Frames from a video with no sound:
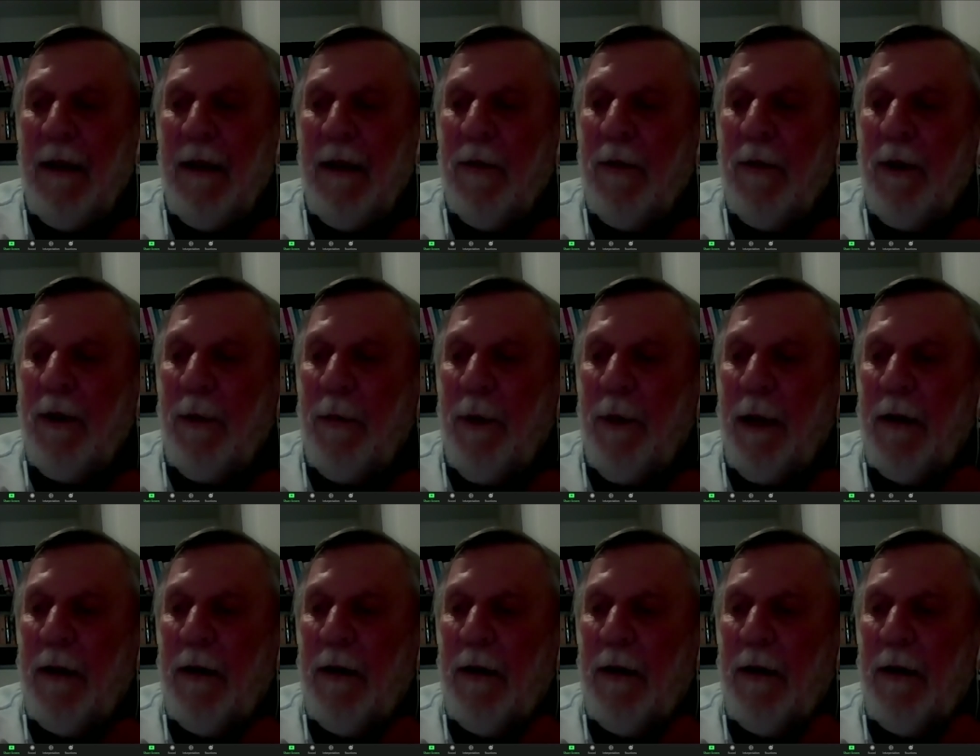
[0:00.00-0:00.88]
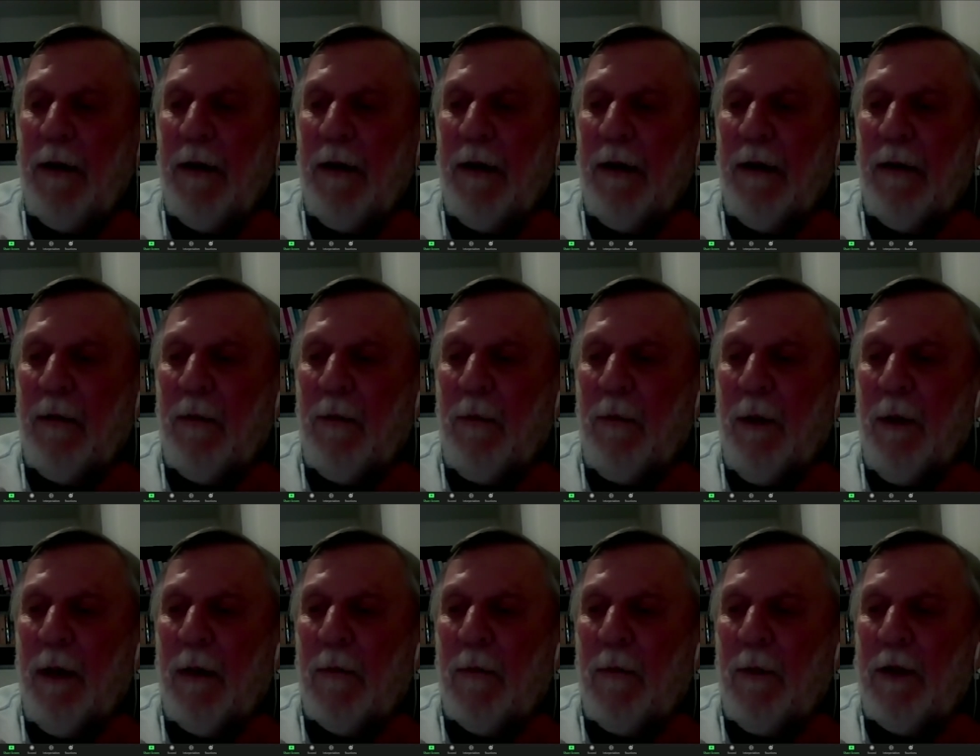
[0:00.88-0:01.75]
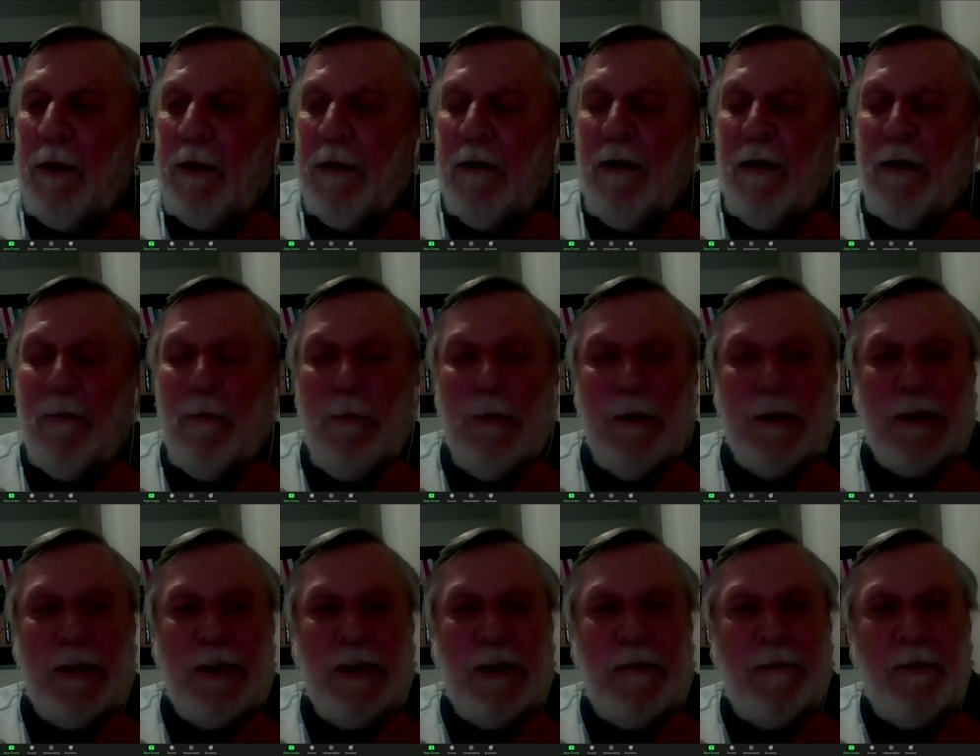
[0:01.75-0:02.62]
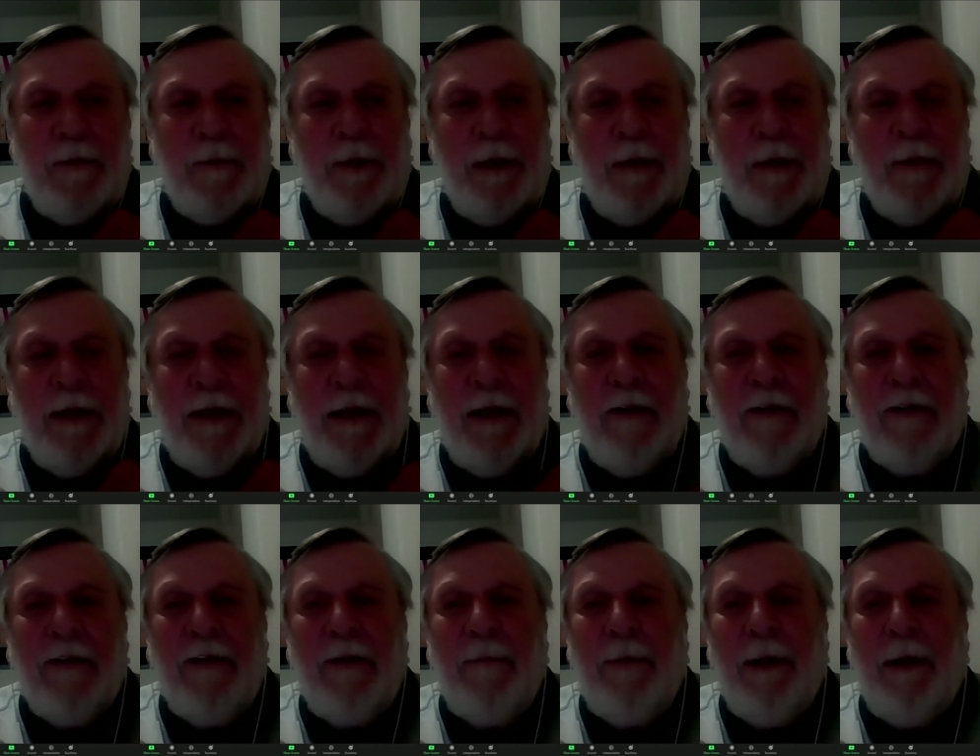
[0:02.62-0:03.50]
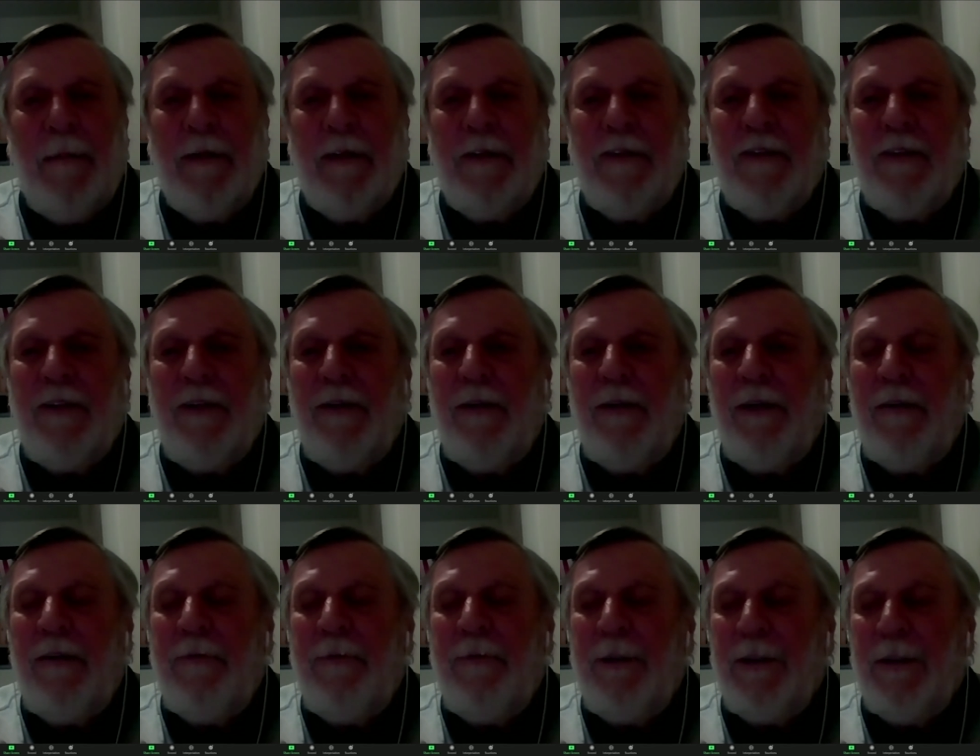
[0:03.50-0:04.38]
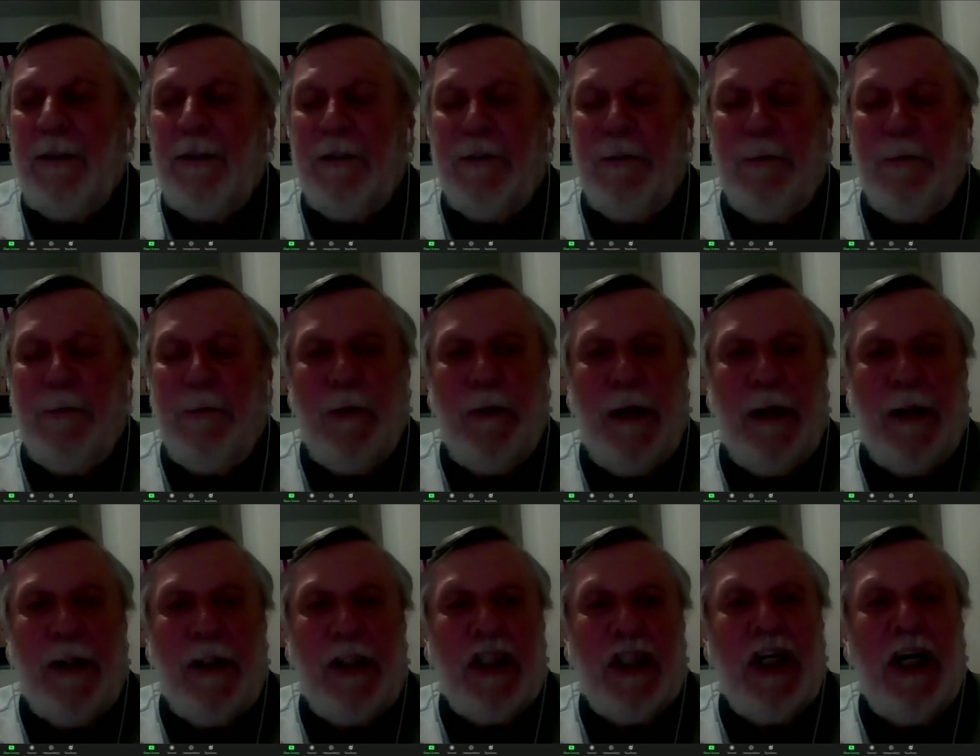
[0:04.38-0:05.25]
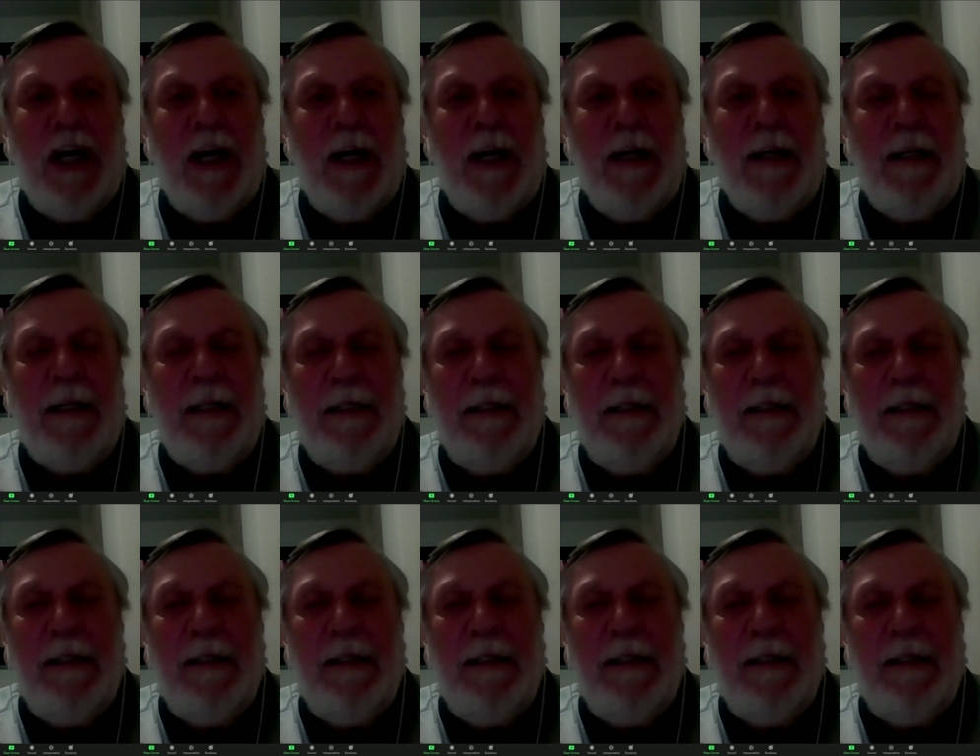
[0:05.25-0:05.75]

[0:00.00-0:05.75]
We ran a, a week long workshop with public health and public security officials from all around China.